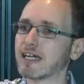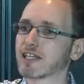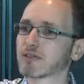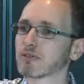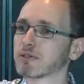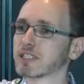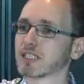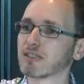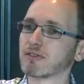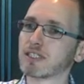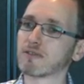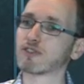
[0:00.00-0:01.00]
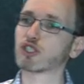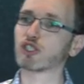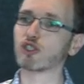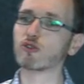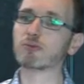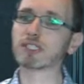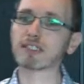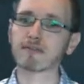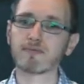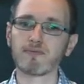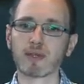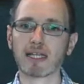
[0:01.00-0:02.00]
uh, through a series of tubes,
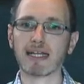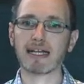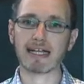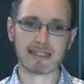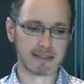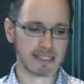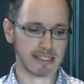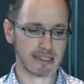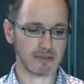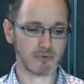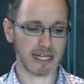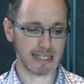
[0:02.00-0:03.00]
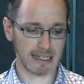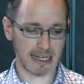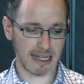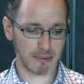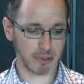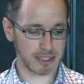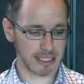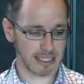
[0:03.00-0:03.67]
uh, it radiolabels.